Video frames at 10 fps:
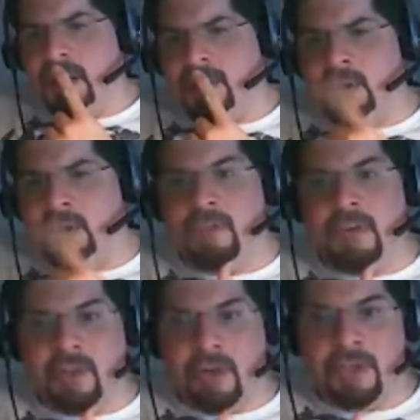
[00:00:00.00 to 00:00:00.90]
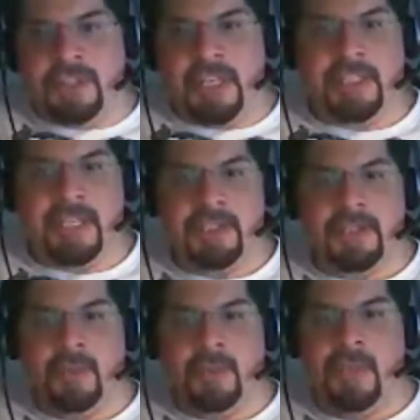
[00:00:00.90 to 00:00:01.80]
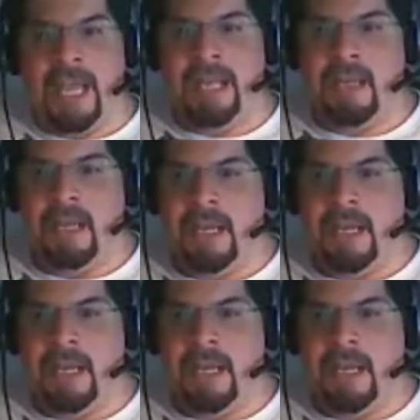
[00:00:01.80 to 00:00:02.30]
Griff returns and tells you that